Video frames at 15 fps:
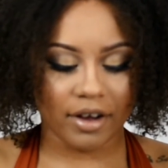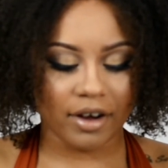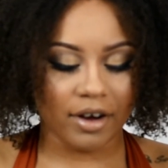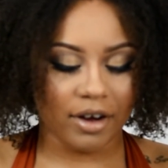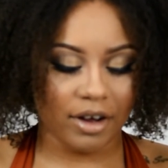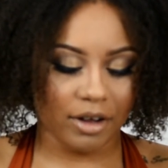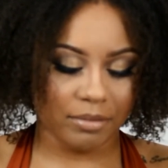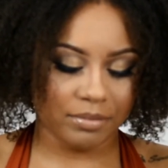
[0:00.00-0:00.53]

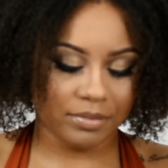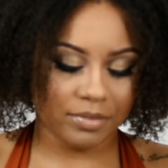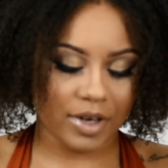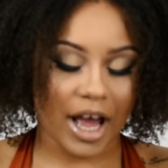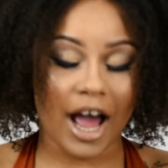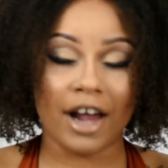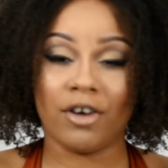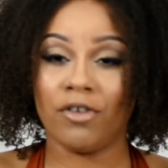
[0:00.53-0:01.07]

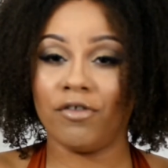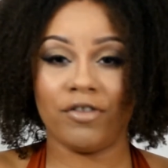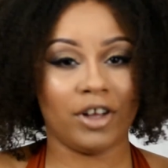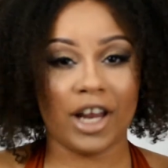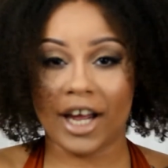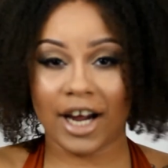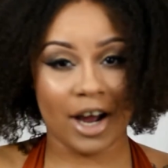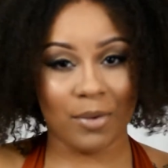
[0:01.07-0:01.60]
I don't feel
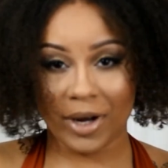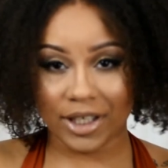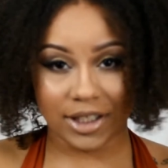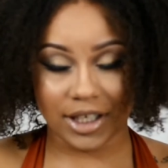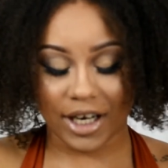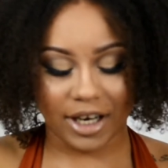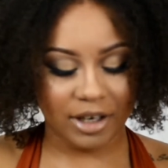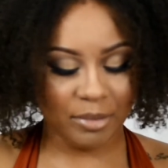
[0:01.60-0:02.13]
like I
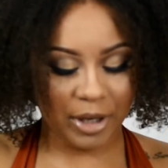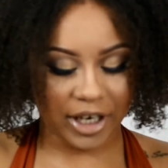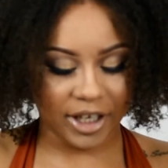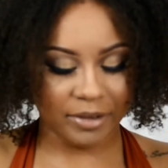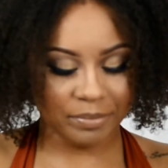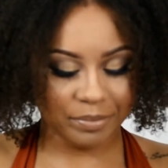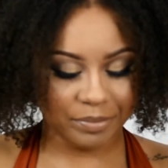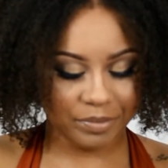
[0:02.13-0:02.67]
wasted any money.